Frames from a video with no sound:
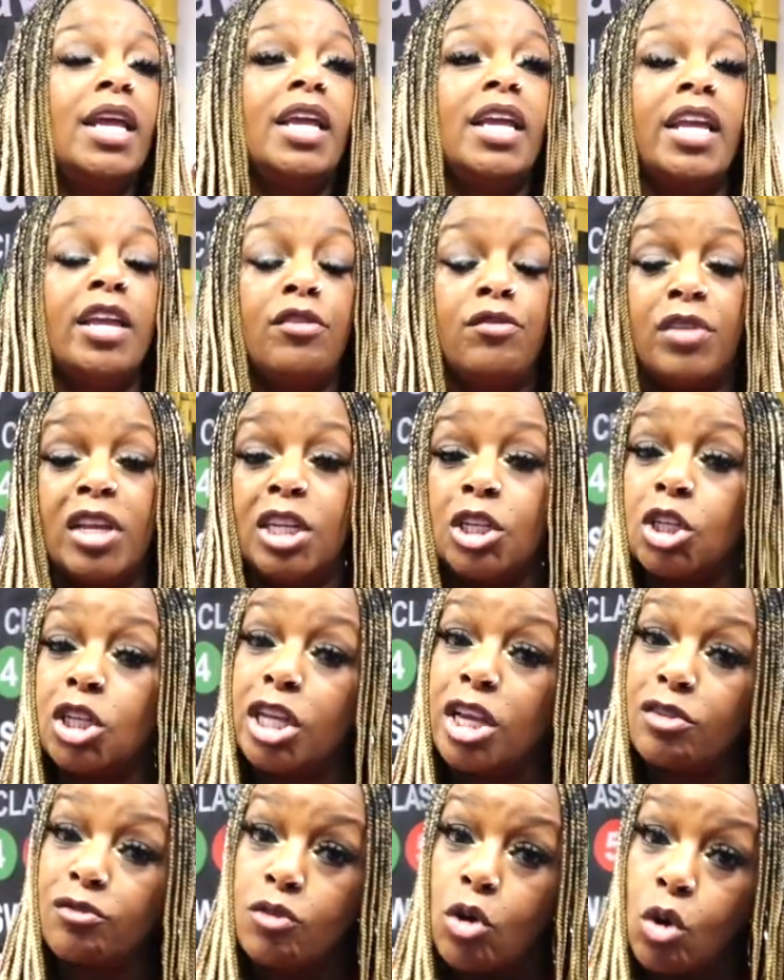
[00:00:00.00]
He
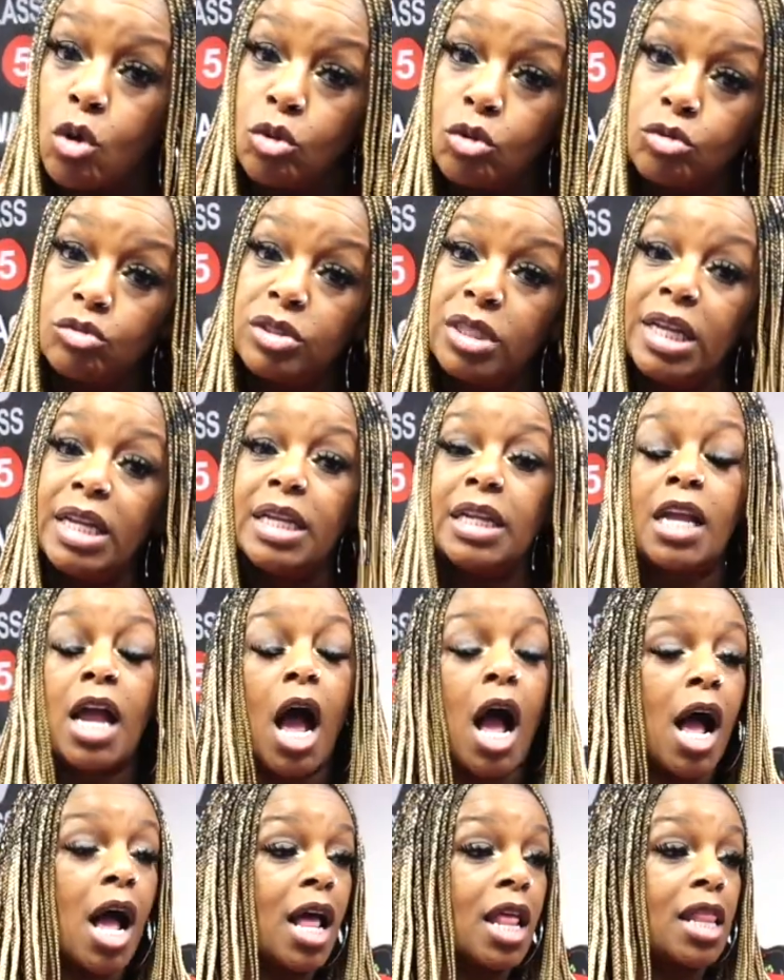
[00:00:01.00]
eventually enrolled in
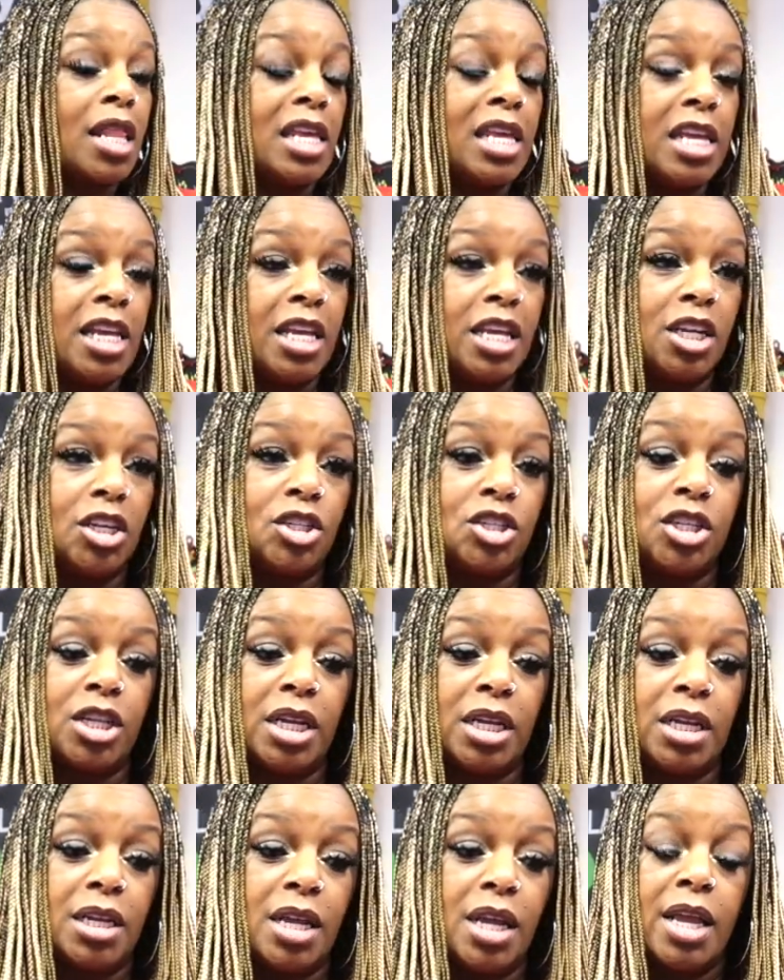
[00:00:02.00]
college
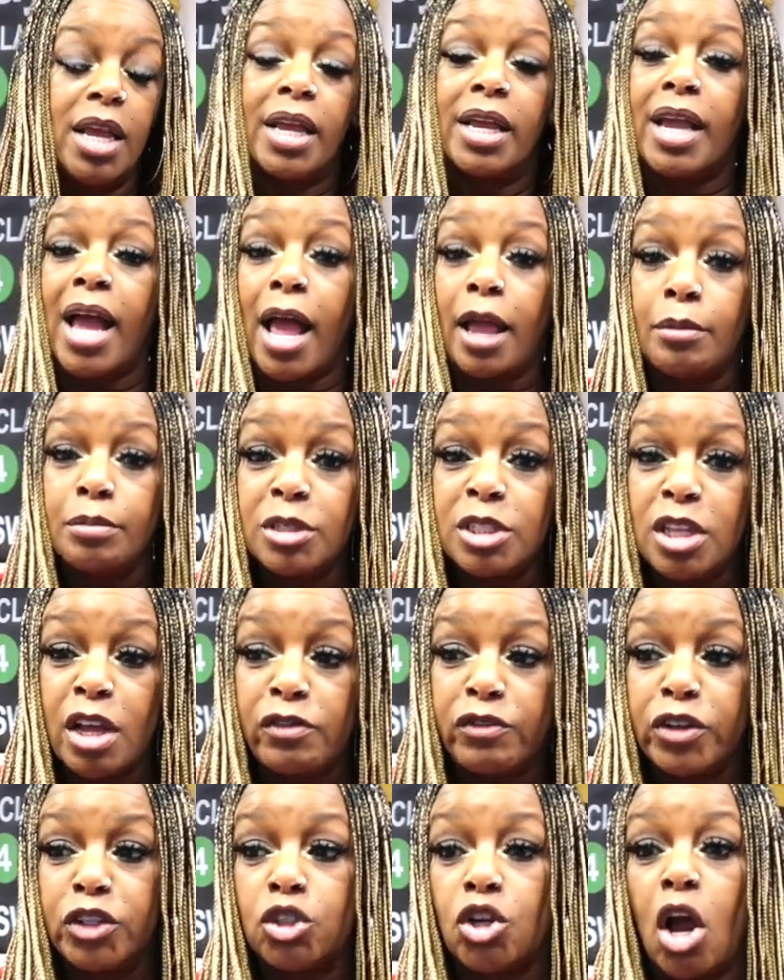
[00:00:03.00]
and got
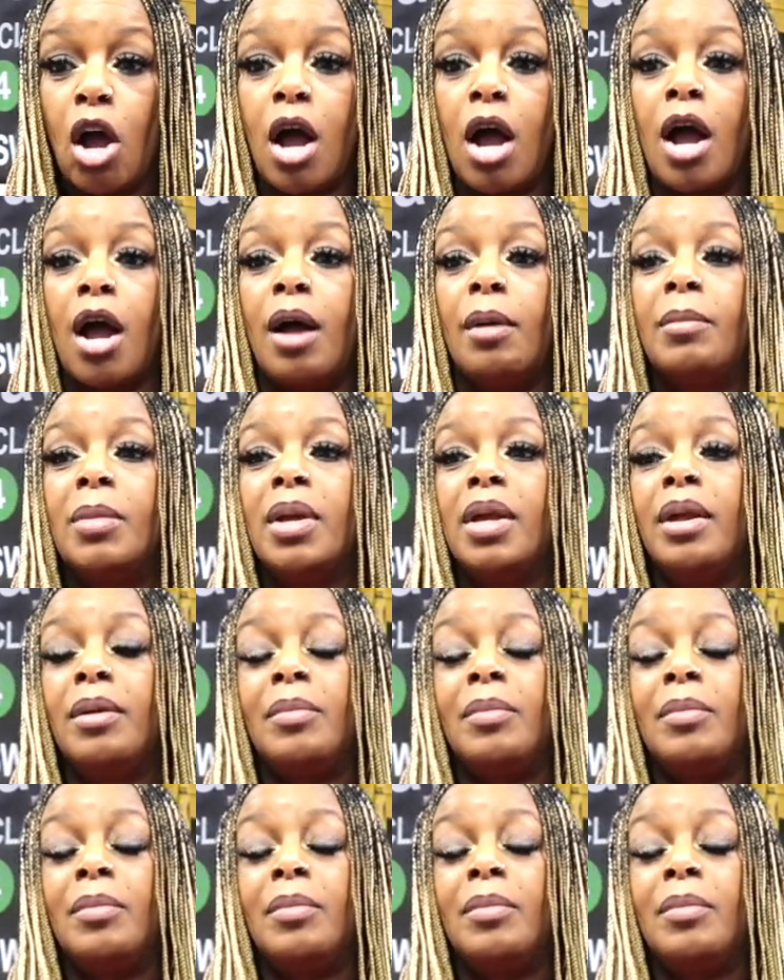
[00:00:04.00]
himself a job.